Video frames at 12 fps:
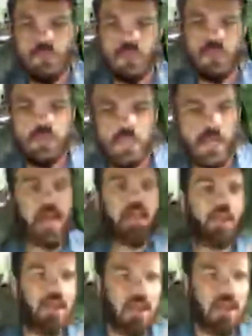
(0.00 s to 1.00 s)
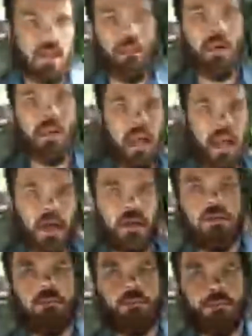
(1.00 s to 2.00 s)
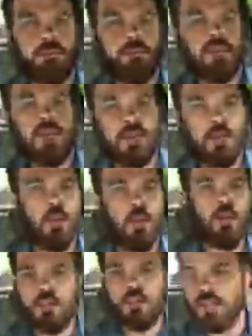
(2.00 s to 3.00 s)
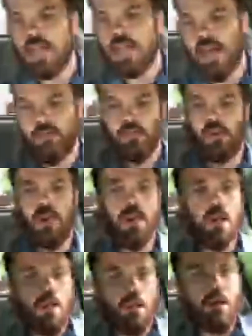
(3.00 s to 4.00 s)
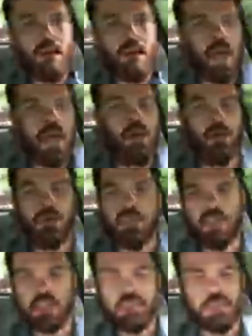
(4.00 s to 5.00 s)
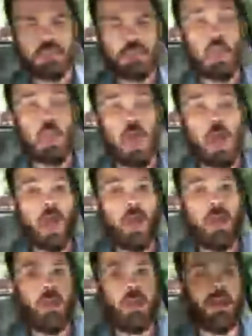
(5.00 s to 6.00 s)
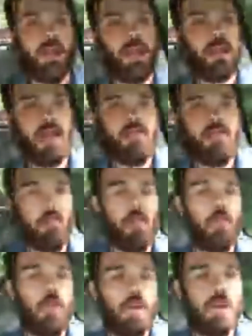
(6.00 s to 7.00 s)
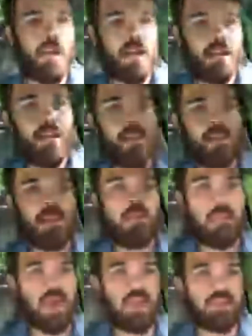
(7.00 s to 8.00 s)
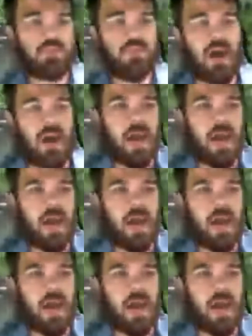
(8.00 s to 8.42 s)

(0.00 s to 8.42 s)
Like right now, if you're watching this after, right now it's like 6 o'clock, and I left my work at like 10 past 5,